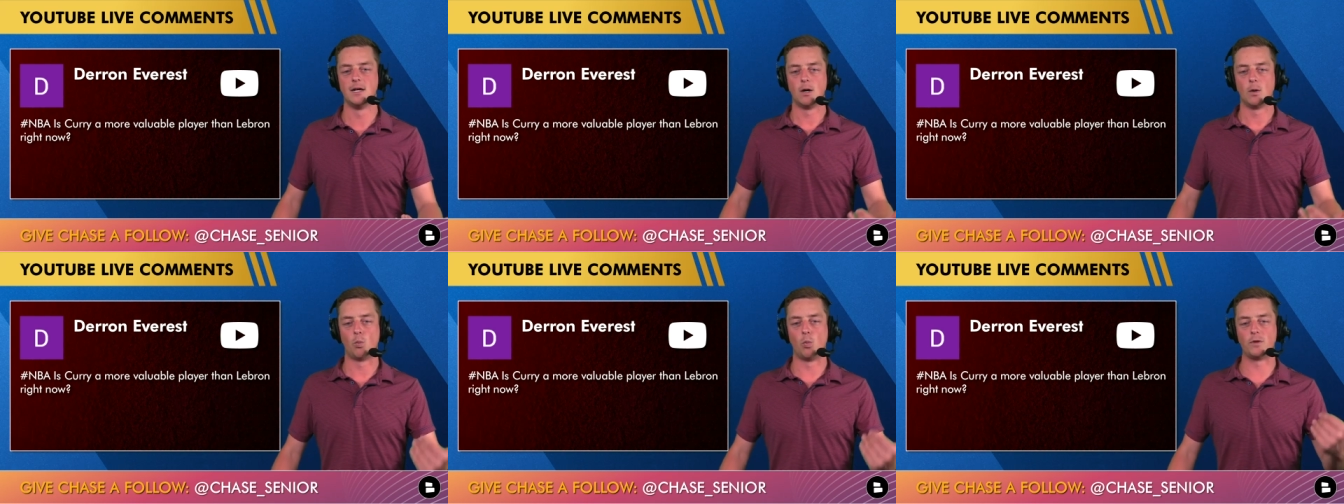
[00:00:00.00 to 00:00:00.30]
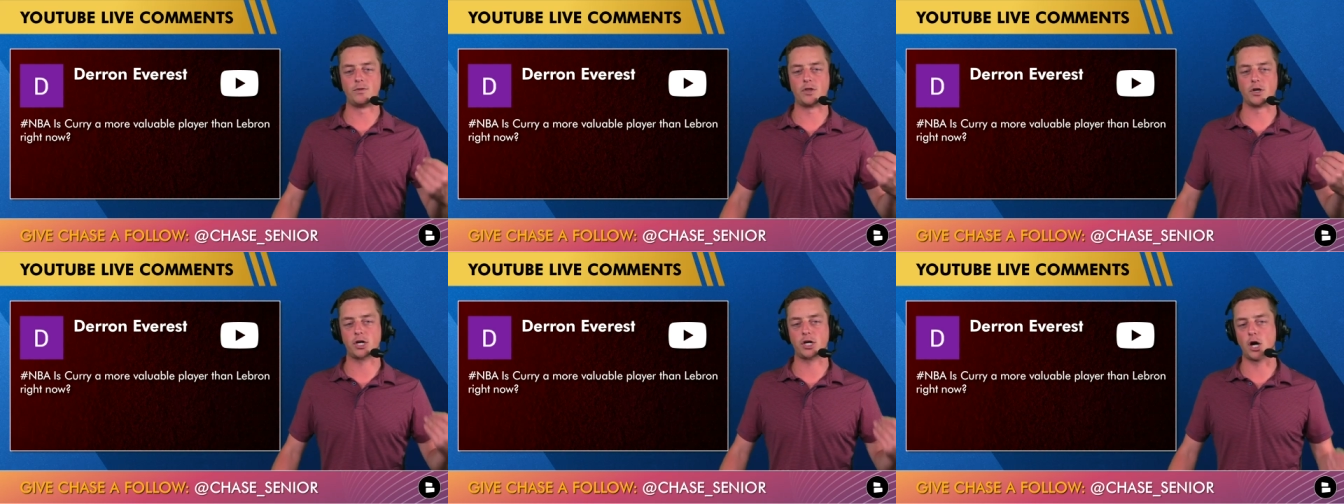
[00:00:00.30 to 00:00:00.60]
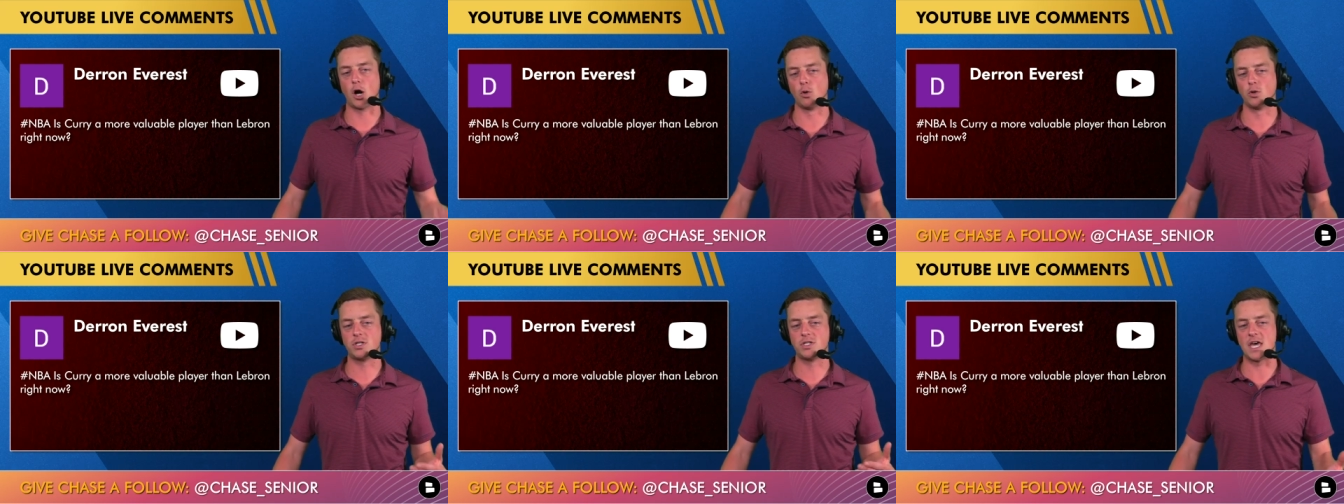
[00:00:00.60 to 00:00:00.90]
with the
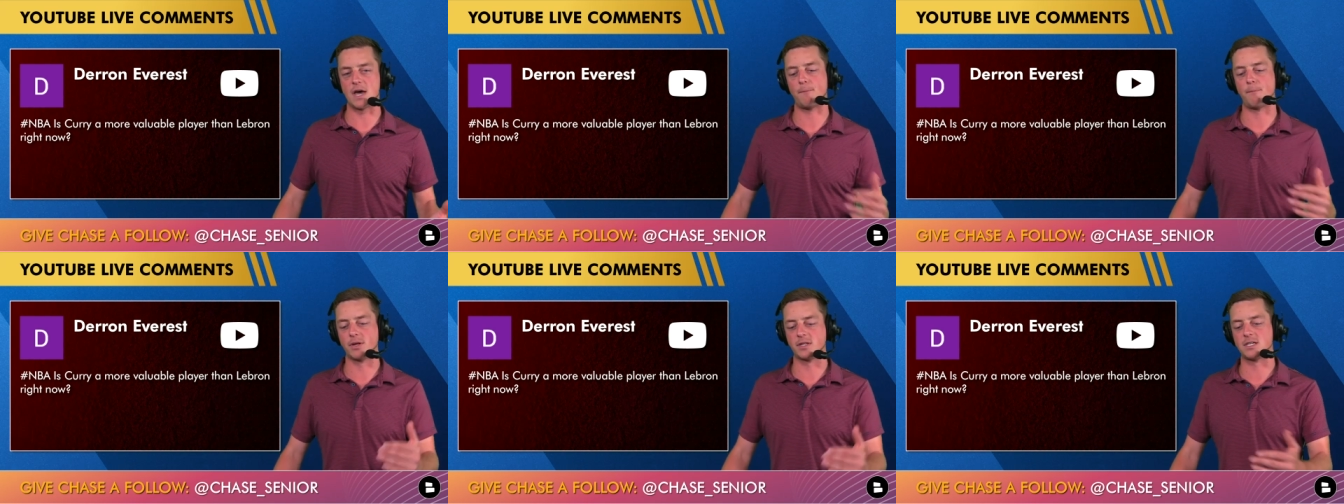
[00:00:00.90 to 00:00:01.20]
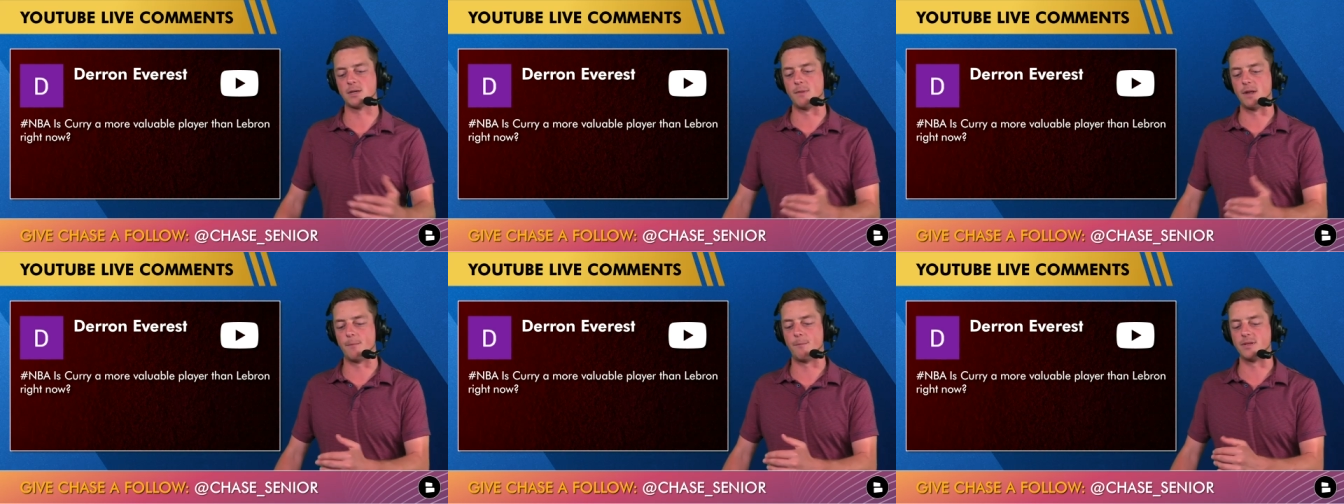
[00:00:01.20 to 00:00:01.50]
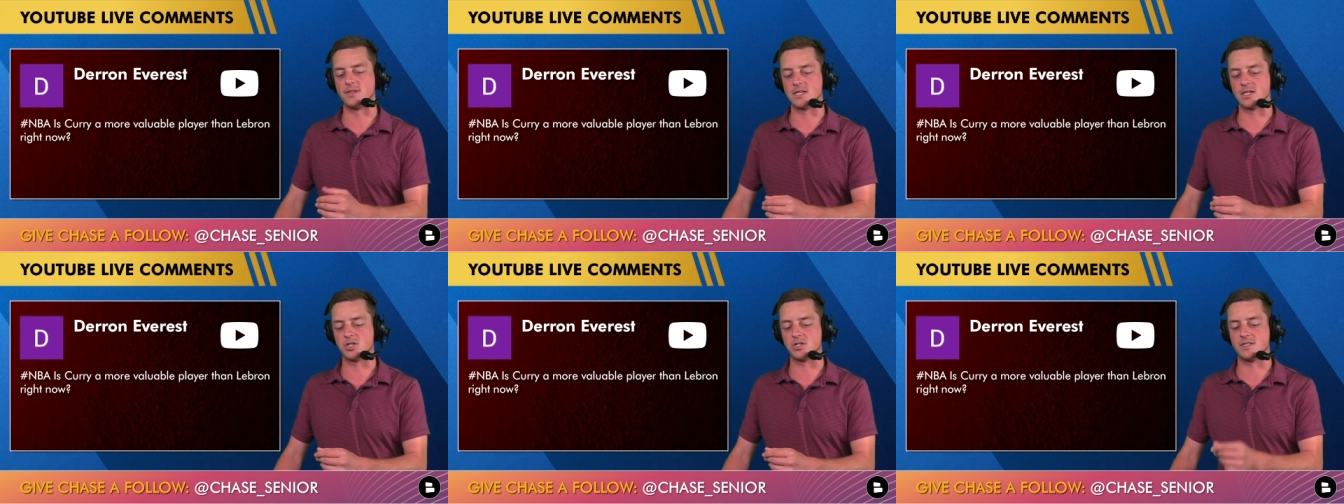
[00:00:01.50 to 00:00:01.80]
coach that puts him in
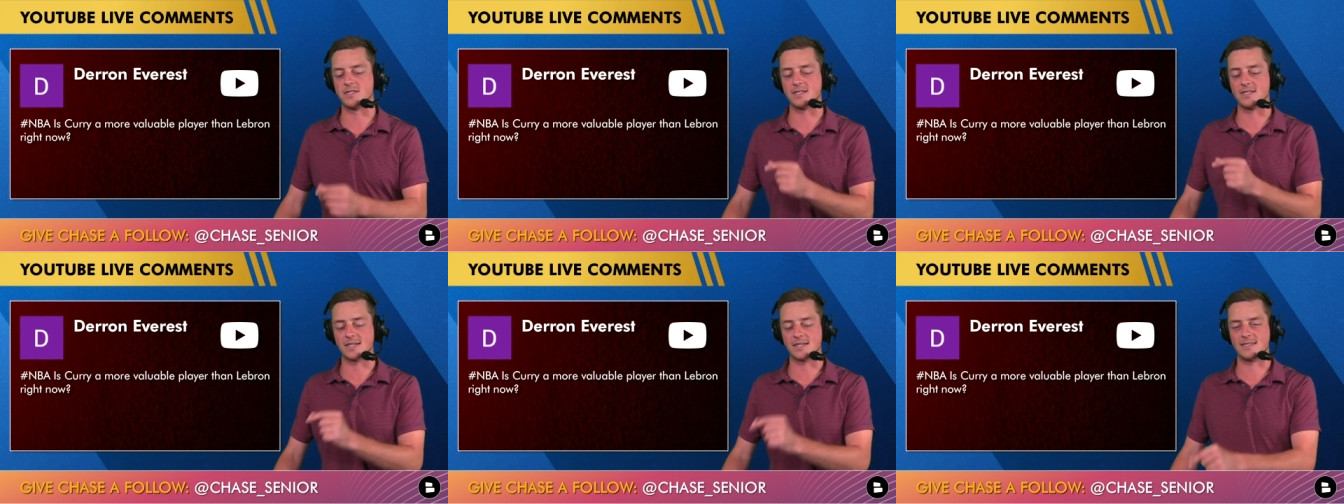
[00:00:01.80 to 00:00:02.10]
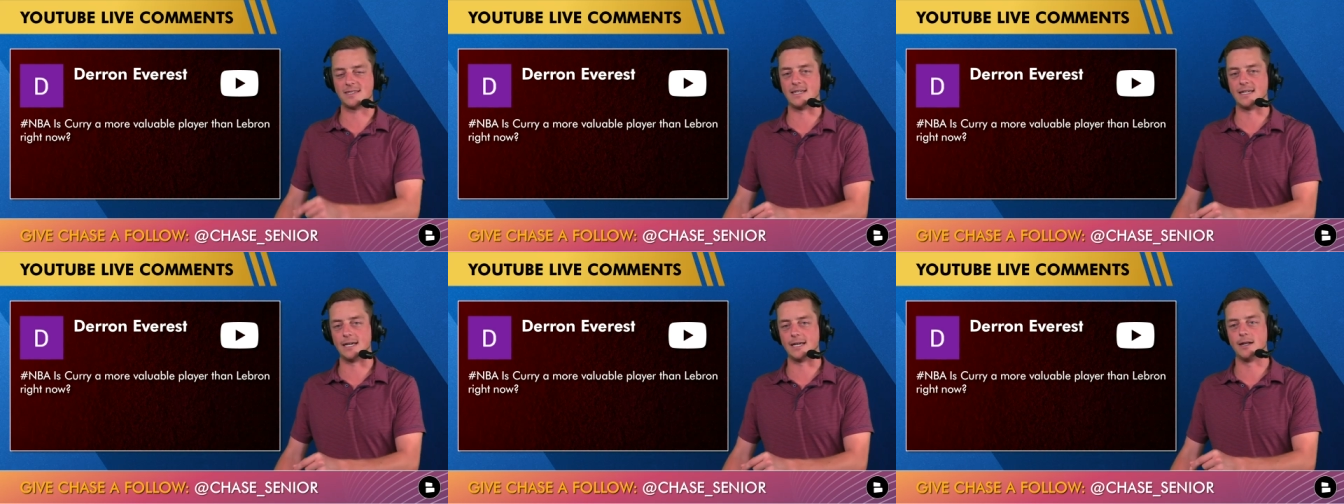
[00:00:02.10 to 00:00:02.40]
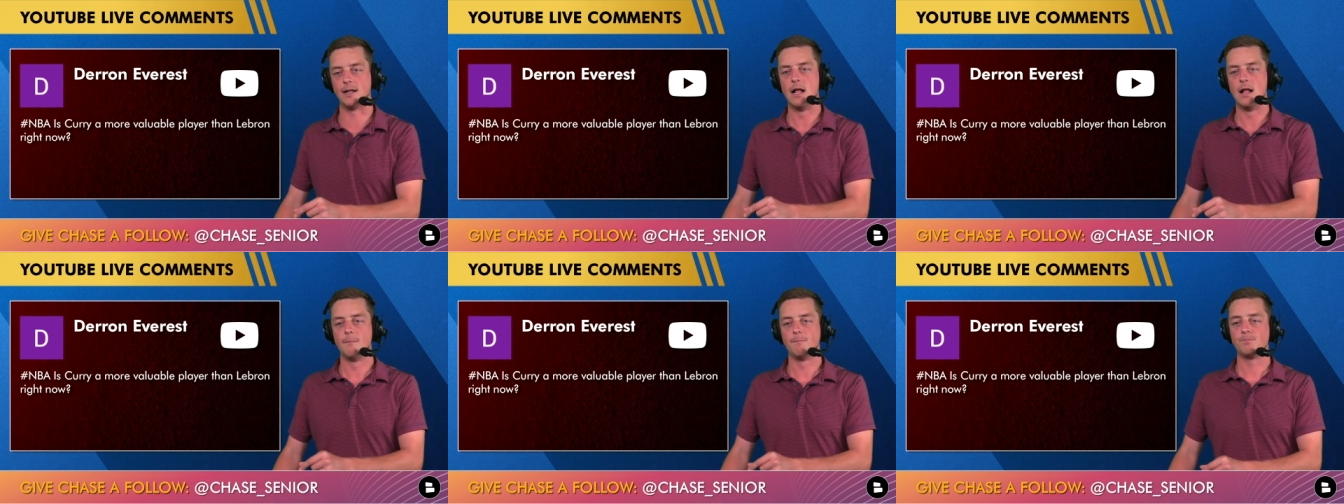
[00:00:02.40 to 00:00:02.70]
positions to
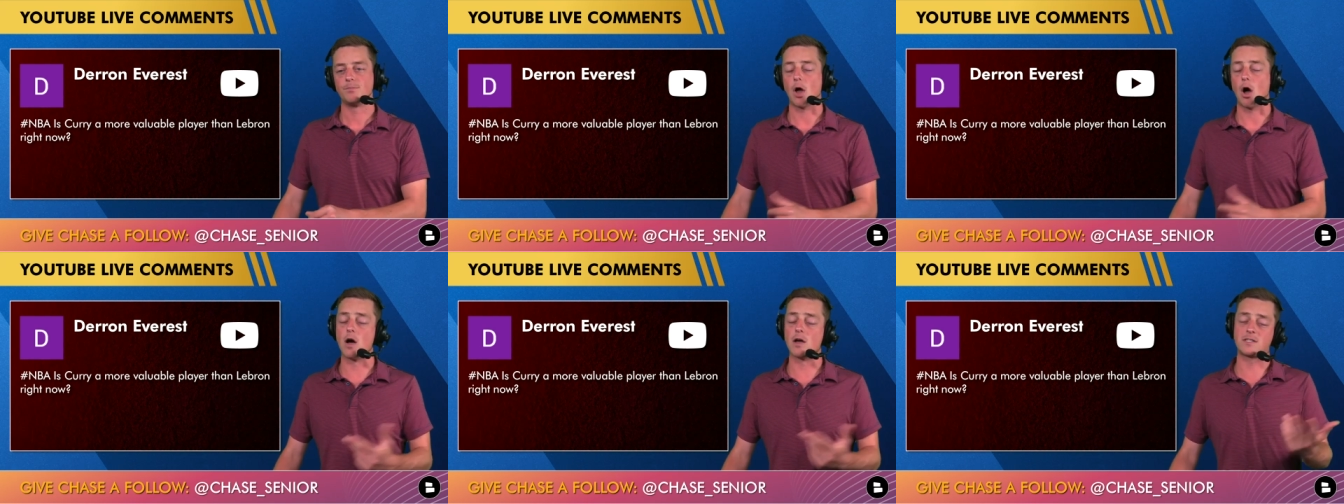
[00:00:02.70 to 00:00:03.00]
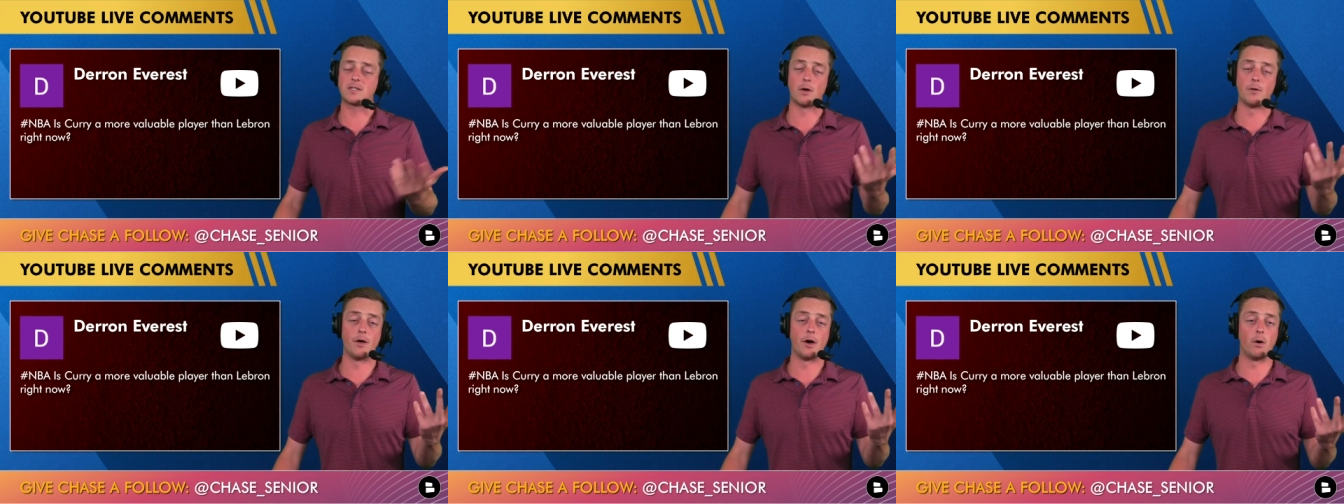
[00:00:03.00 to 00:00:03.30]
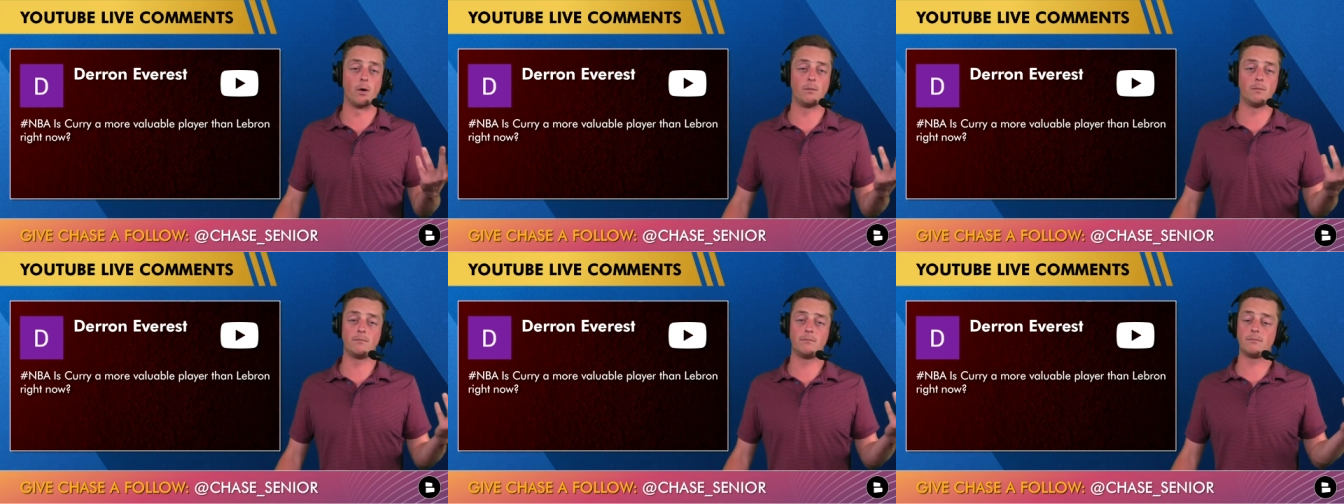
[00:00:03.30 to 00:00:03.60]
succeed. Also,
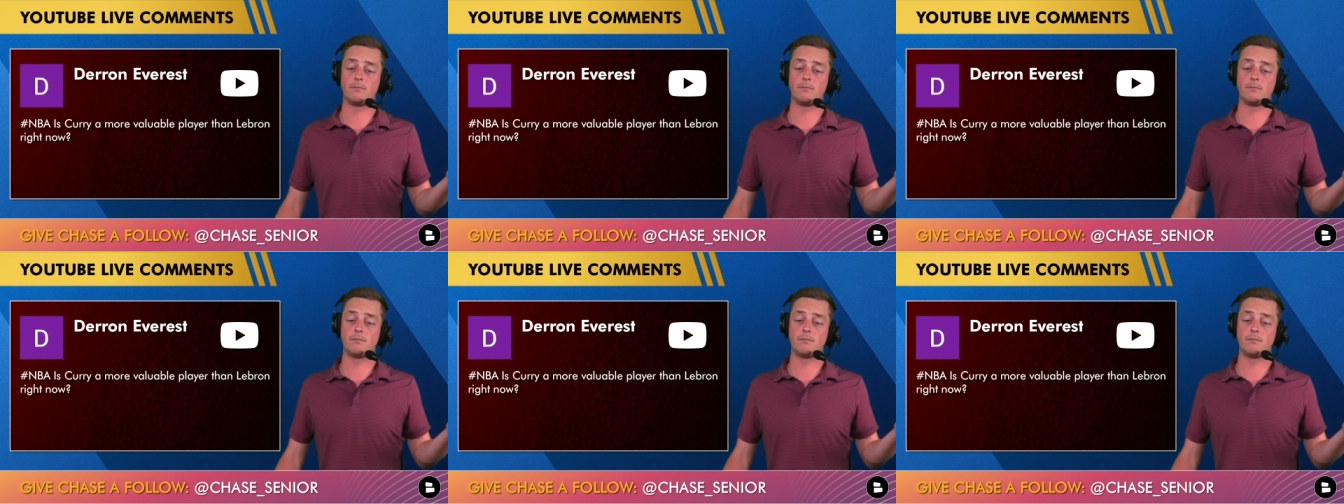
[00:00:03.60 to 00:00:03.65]
though,